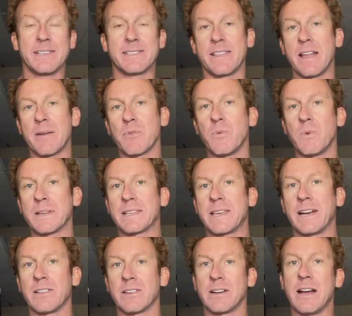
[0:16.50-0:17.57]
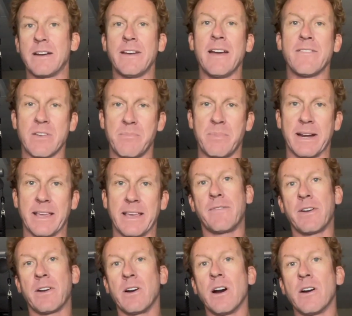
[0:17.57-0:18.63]
is the number one killer of everybody. If
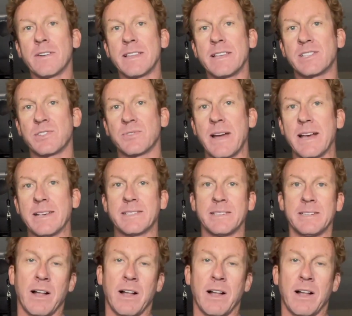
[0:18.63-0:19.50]
we are overly stressed,